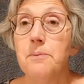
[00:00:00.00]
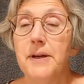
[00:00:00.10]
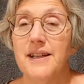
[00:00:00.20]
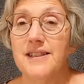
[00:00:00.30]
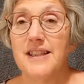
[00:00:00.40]

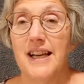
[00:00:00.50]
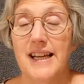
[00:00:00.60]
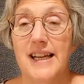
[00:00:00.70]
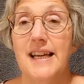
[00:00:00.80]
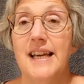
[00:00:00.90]
because
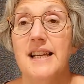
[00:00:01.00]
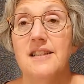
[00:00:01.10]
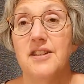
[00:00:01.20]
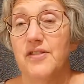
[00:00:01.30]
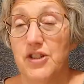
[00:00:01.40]

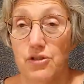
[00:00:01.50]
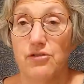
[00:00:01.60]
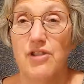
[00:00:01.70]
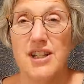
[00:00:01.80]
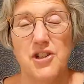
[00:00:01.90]
he's a
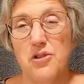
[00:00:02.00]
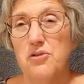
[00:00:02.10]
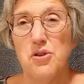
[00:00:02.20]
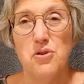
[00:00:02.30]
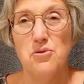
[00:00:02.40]
Victorian writer
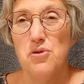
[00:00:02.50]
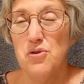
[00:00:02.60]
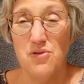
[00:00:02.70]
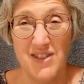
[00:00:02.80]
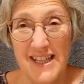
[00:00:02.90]

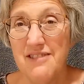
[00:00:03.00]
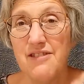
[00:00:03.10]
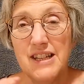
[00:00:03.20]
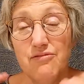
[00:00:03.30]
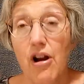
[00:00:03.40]
who didn't
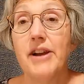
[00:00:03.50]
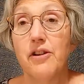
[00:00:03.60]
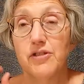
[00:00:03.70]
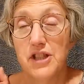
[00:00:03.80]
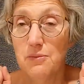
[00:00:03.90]
really write
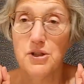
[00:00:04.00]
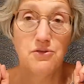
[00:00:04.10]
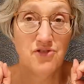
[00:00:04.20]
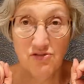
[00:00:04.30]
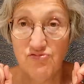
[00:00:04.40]
novels. He was
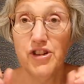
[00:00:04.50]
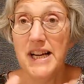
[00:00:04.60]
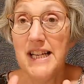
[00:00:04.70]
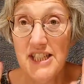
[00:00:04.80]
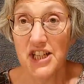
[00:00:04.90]

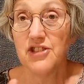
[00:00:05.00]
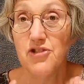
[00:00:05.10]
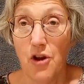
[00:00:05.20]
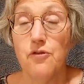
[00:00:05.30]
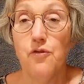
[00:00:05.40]
really
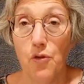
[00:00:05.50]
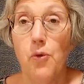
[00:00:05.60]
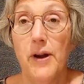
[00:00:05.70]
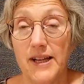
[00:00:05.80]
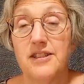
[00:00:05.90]
just known
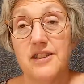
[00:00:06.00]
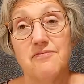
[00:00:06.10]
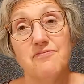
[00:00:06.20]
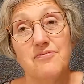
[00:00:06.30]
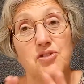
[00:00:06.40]
for his
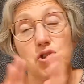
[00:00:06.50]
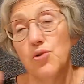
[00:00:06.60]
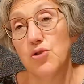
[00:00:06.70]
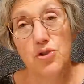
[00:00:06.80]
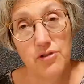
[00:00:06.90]

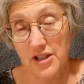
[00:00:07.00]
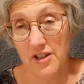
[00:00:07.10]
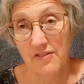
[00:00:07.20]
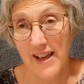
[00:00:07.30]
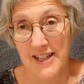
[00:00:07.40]
short stories
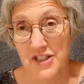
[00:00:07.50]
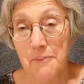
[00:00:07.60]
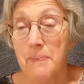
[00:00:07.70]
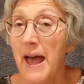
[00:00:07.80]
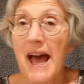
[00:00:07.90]
and novellas,
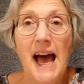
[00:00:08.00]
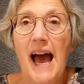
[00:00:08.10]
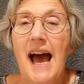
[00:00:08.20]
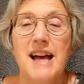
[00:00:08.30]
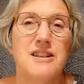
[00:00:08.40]

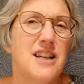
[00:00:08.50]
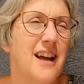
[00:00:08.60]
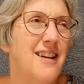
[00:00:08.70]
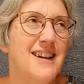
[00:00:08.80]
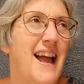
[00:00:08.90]
and
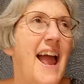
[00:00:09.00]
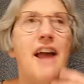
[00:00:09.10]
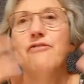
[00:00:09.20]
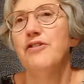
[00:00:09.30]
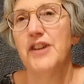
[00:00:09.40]

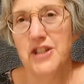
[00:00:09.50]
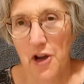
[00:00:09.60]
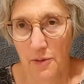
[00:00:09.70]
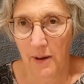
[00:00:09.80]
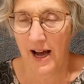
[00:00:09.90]
every
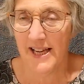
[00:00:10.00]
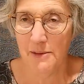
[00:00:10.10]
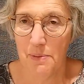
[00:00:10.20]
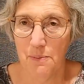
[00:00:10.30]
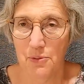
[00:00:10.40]
Victober I
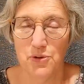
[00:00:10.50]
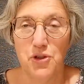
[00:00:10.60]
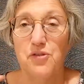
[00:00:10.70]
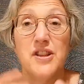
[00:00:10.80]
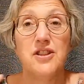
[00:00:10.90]
hear people
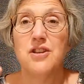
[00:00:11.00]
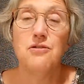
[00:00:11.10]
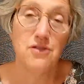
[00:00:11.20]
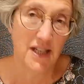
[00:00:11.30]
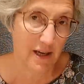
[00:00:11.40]
sort of
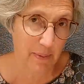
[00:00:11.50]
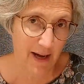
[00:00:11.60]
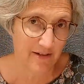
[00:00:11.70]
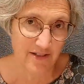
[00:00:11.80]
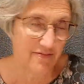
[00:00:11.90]
enthusing
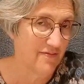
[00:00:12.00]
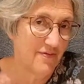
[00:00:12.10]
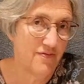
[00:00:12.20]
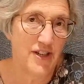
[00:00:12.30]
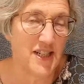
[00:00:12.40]
about
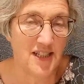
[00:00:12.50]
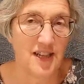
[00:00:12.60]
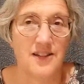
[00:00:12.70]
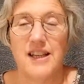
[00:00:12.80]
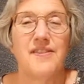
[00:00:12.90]
reading
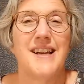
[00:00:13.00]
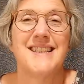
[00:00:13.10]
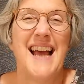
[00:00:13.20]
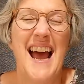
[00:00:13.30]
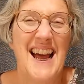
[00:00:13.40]
something of
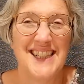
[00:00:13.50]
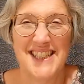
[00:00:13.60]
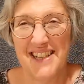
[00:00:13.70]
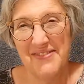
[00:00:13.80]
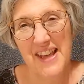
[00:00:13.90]
his, and